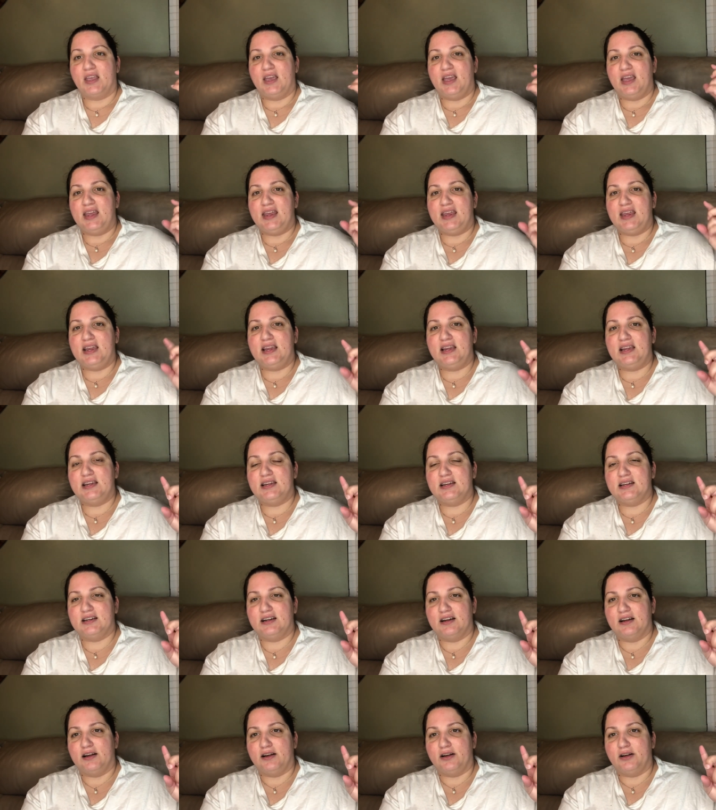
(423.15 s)
He
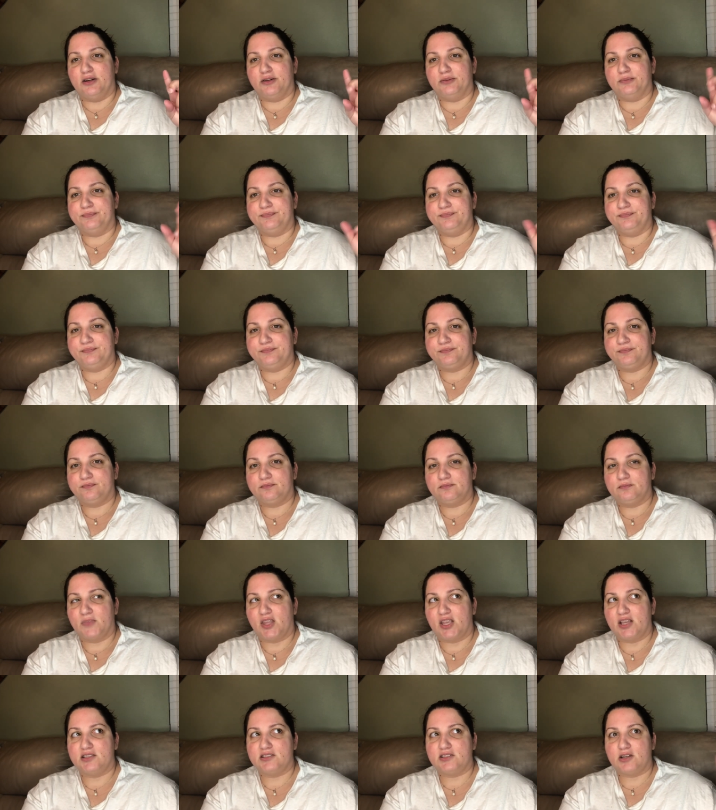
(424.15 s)

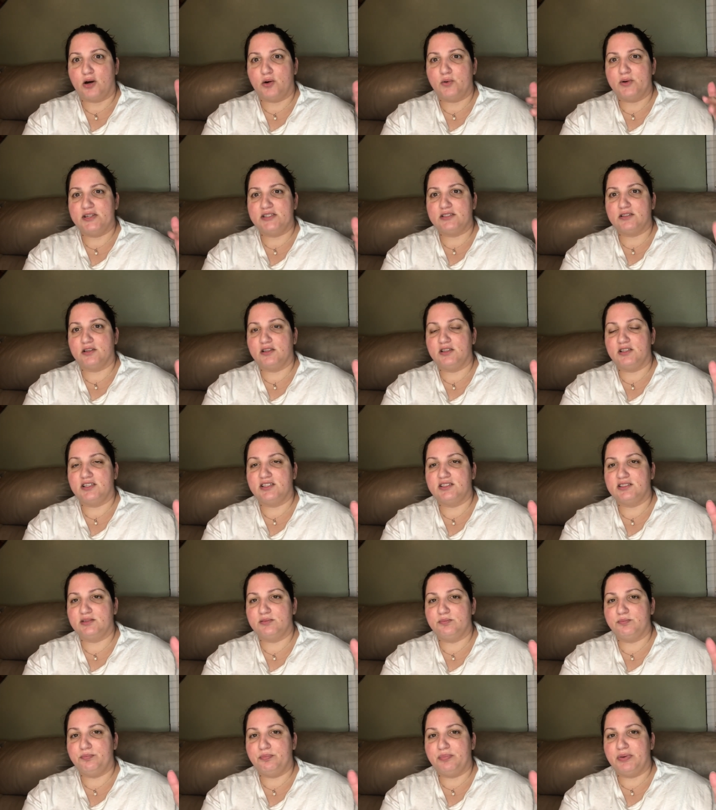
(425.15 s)
is always on
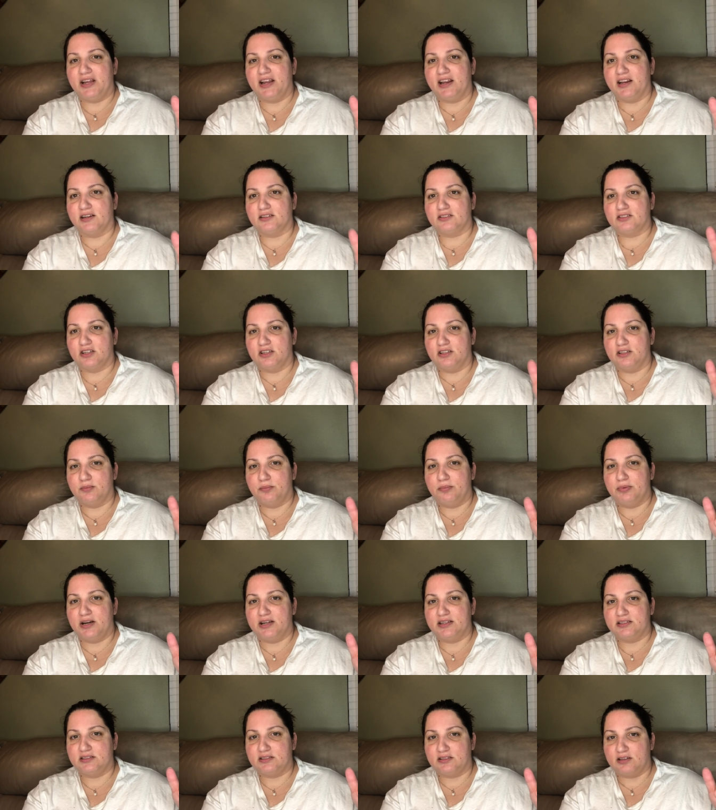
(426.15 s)
this bench on the
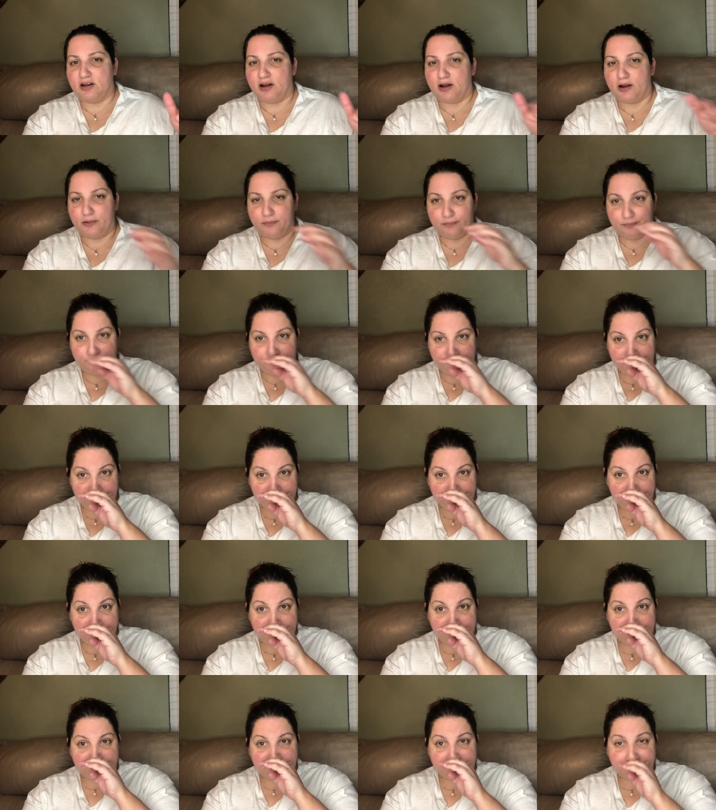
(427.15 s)
bus stop
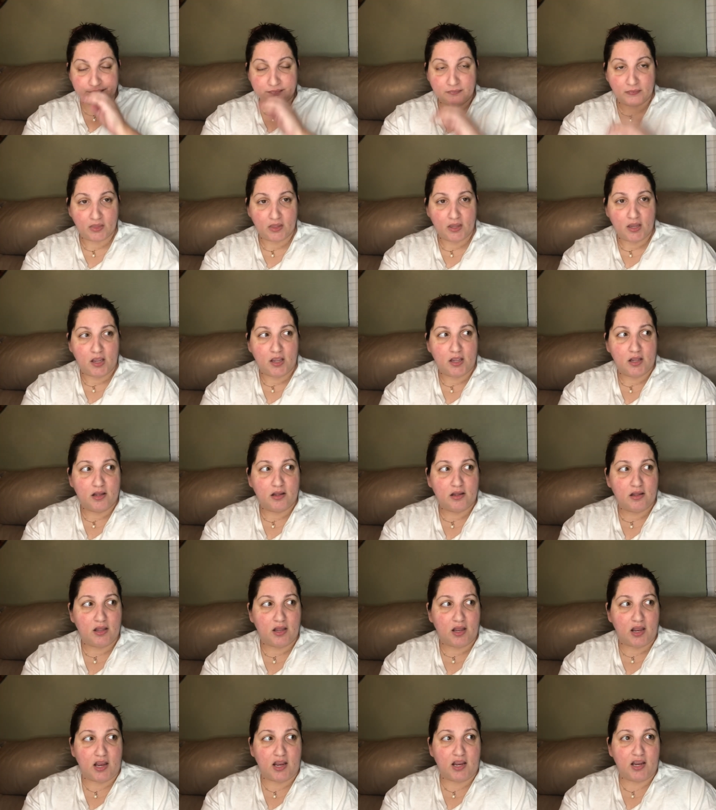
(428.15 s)
and
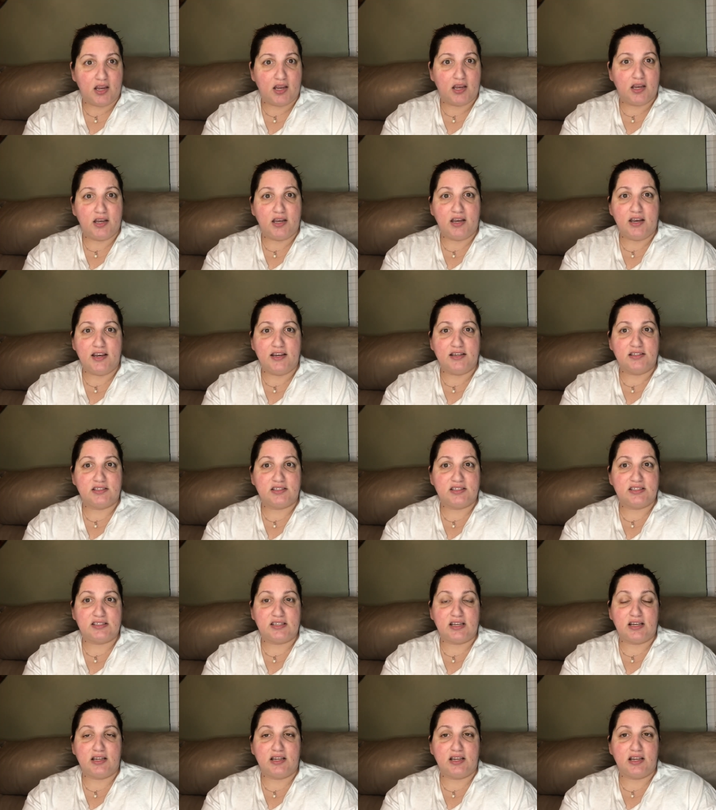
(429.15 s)
he's
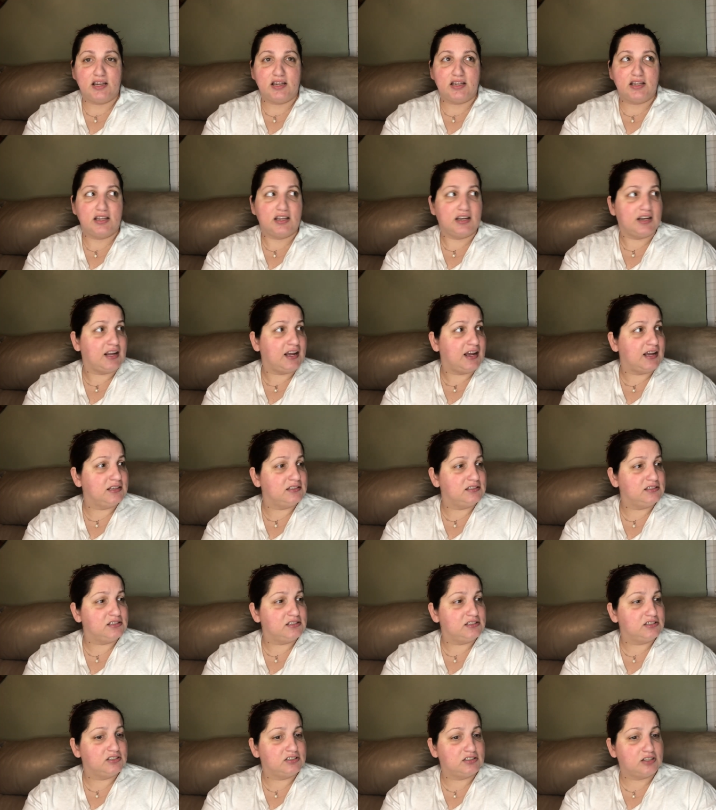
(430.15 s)
singing and has
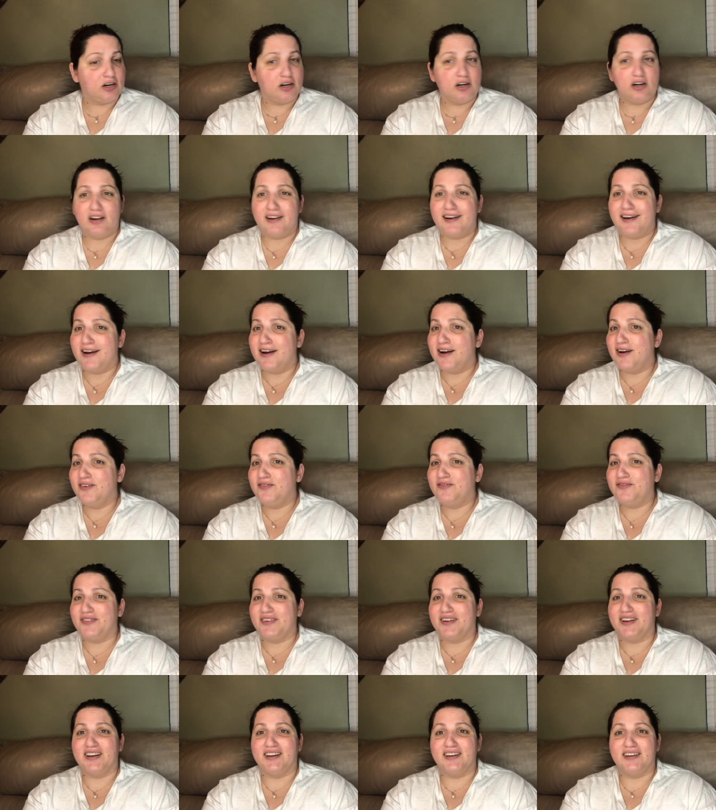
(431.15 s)
his shirt
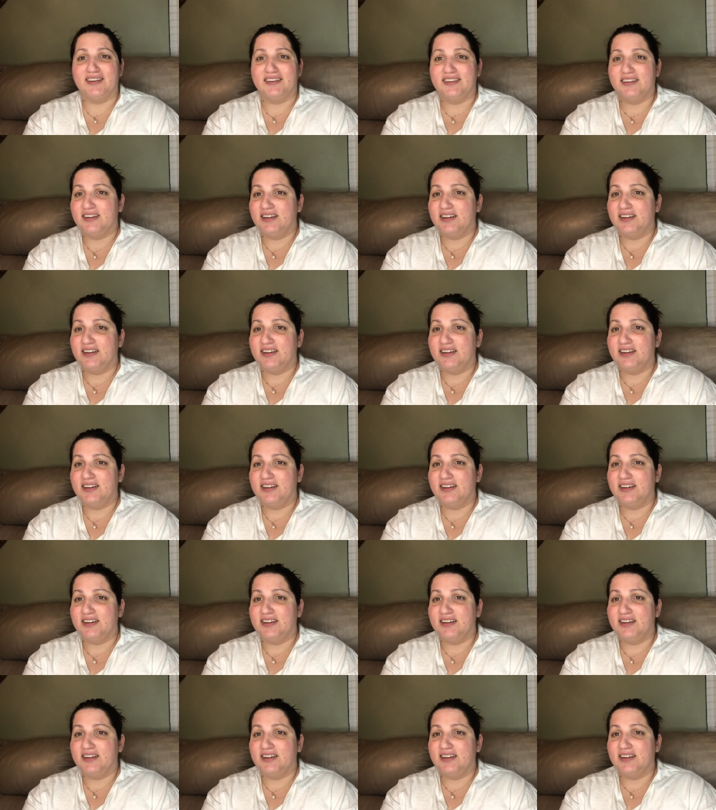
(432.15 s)
off and